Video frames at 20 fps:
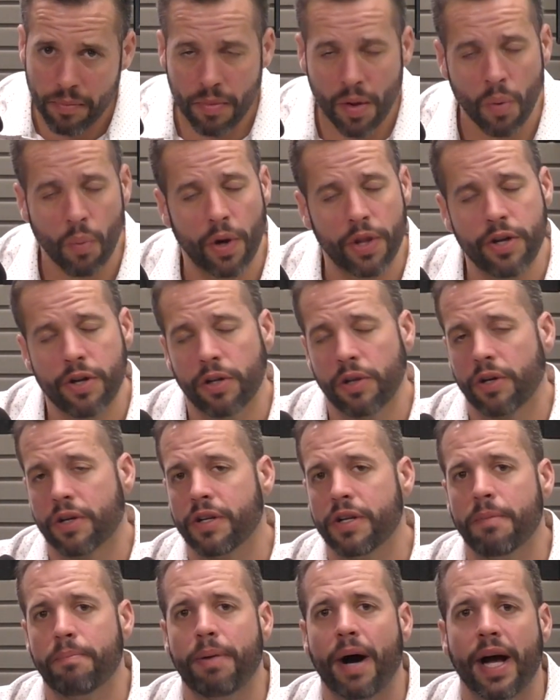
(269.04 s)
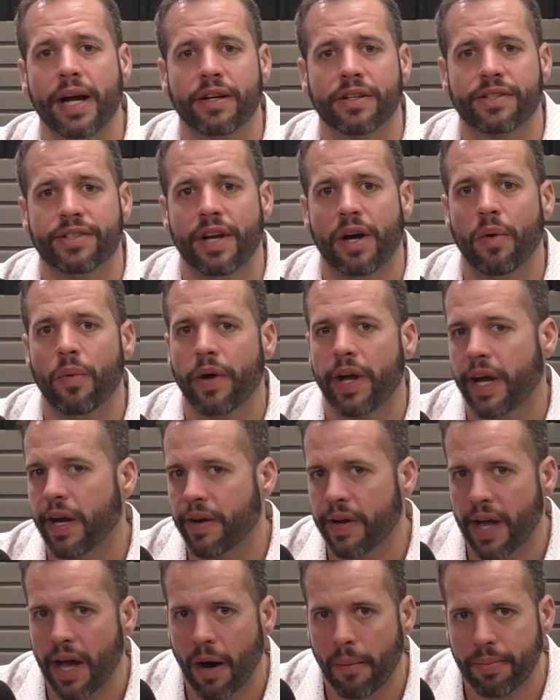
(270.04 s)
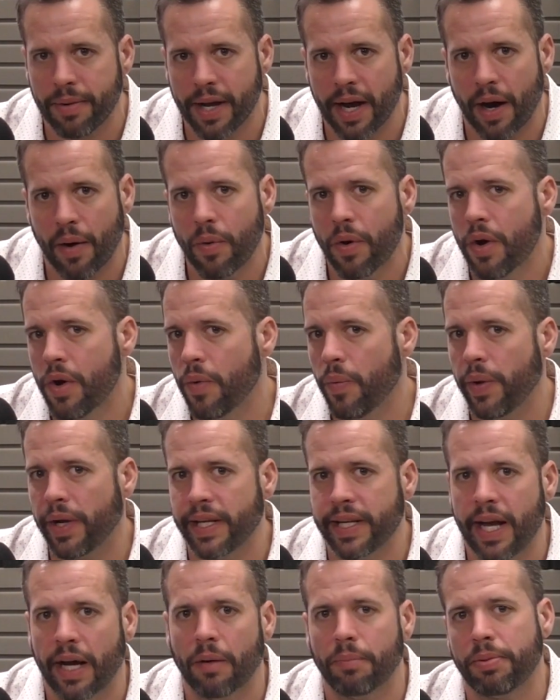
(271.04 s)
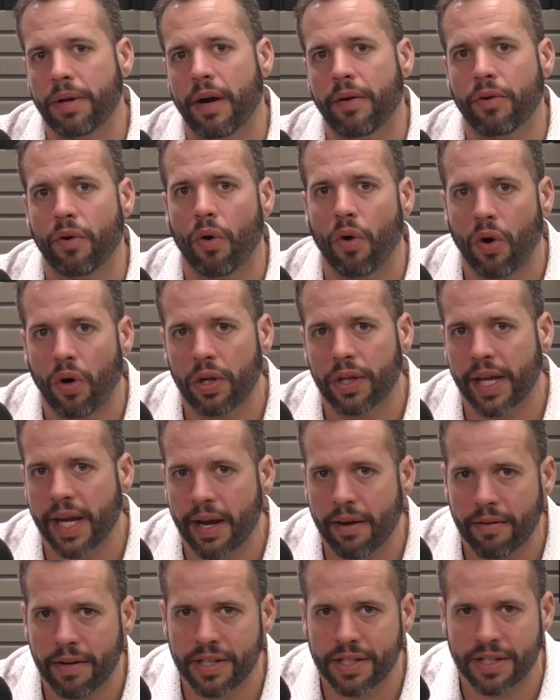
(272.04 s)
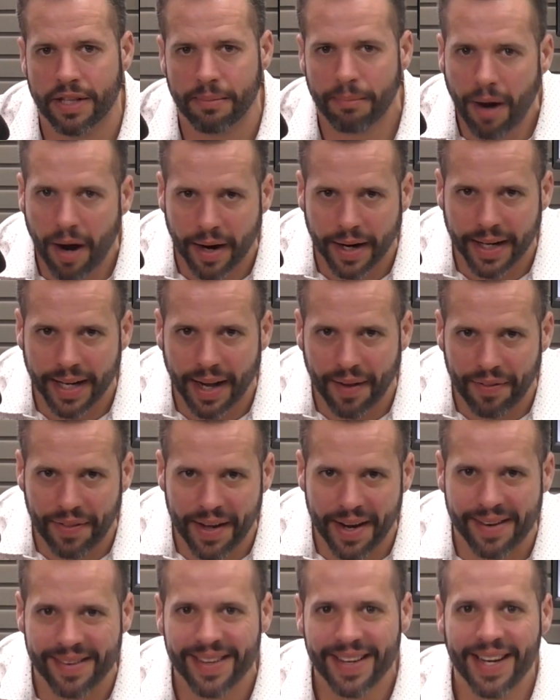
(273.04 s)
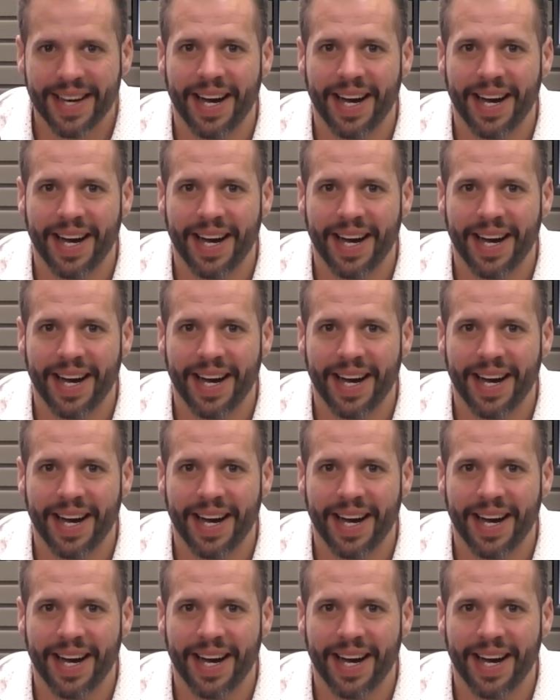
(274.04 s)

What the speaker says: Whether you're looking to buy or sell, we're here to help you out. We can help you out in all areas of the market out there.